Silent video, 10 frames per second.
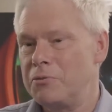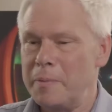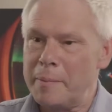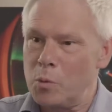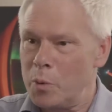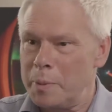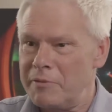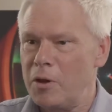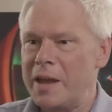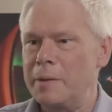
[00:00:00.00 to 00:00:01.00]
Remember, we'll be
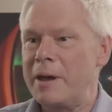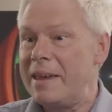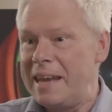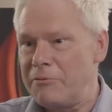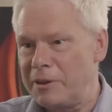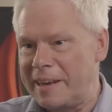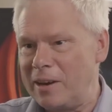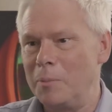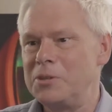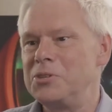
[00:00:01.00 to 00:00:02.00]
flying at about 11
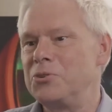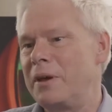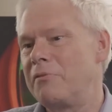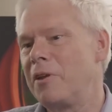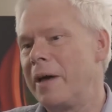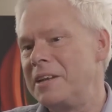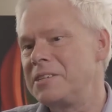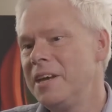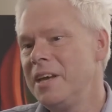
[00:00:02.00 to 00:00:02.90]
kilometers on our flight.